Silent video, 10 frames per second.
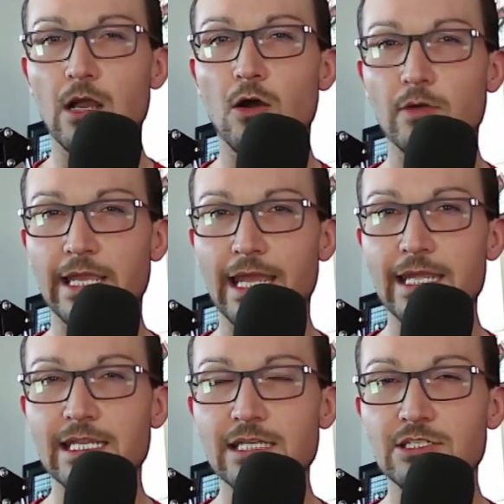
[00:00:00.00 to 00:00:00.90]
Okay,
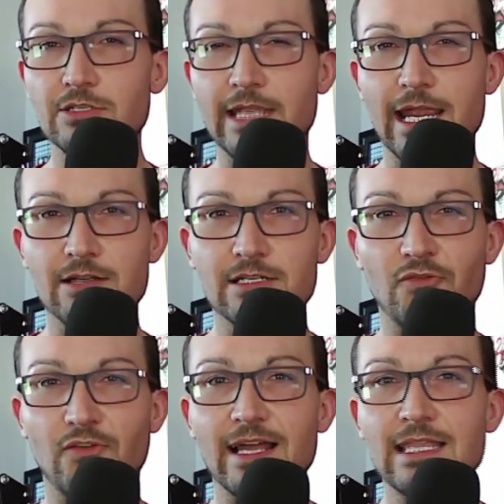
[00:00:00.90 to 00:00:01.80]
do you care to
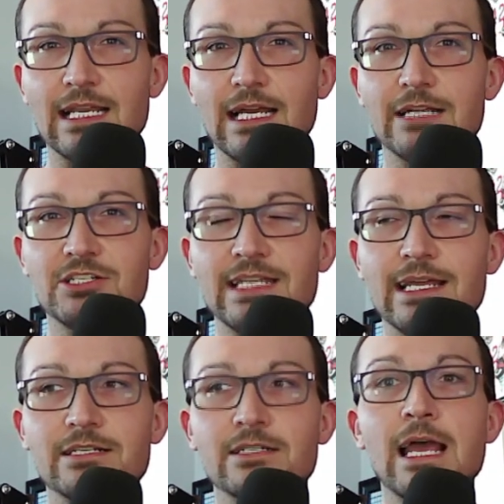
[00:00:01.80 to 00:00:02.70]
define that higher
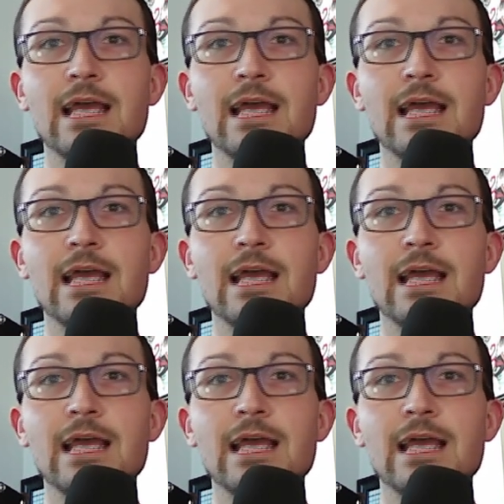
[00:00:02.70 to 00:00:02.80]
standard?